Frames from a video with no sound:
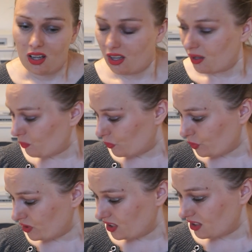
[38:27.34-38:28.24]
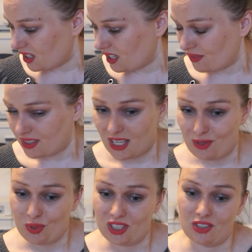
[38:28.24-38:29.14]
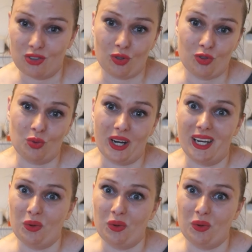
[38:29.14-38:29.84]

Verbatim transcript: um, which is kind of sad which is also why